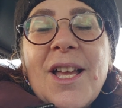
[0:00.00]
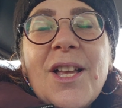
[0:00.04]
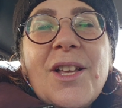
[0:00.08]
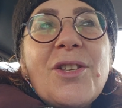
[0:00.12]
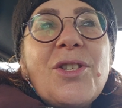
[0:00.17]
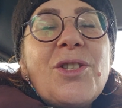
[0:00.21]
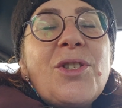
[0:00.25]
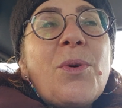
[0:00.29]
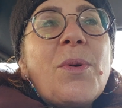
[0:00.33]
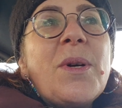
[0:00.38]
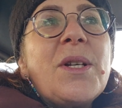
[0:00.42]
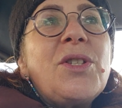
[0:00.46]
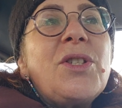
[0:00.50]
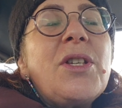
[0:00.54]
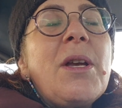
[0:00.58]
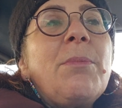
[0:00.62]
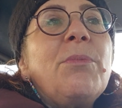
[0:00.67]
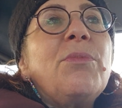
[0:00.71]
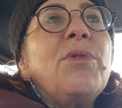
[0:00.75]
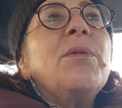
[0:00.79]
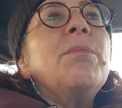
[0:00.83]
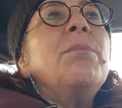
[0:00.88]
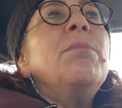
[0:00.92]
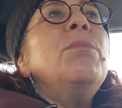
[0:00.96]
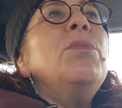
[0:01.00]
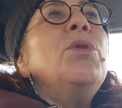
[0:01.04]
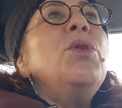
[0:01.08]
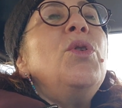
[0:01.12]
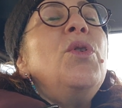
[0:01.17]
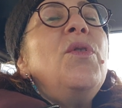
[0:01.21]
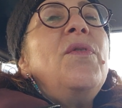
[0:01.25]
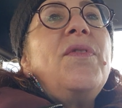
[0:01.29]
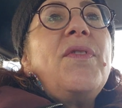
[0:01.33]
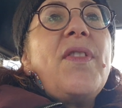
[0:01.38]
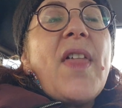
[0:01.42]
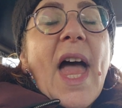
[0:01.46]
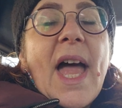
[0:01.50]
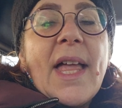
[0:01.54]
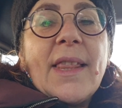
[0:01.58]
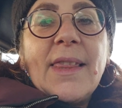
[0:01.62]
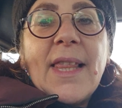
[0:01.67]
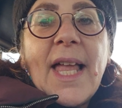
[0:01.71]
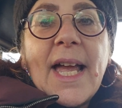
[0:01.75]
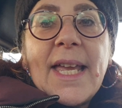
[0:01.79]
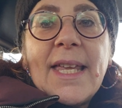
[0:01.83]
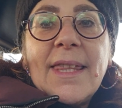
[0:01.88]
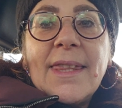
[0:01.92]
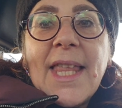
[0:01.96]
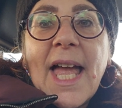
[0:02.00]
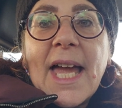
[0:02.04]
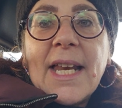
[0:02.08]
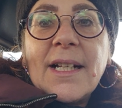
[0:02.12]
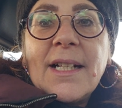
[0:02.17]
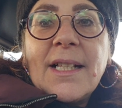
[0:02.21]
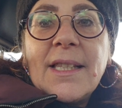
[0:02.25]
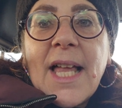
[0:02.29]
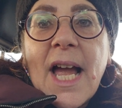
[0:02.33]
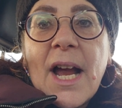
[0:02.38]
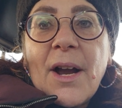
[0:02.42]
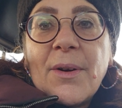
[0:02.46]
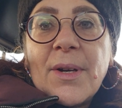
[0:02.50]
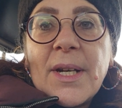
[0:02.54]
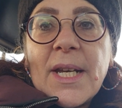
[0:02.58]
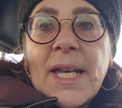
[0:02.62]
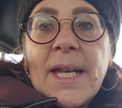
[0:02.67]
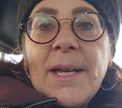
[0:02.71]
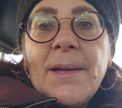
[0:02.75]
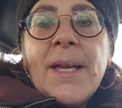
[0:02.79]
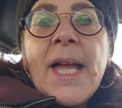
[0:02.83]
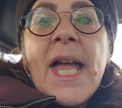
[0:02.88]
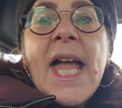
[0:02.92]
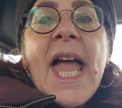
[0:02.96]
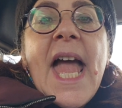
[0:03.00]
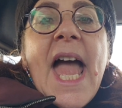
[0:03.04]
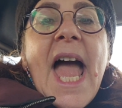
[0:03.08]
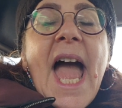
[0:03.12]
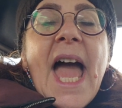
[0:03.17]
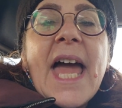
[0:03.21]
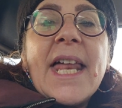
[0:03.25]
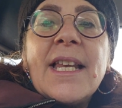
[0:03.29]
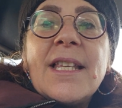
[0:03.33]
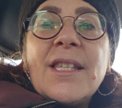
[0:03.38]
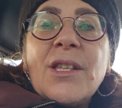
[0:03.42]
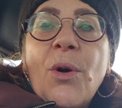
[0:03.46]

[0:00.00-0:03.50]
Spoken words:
So Hashem removed that light, that clarity, and is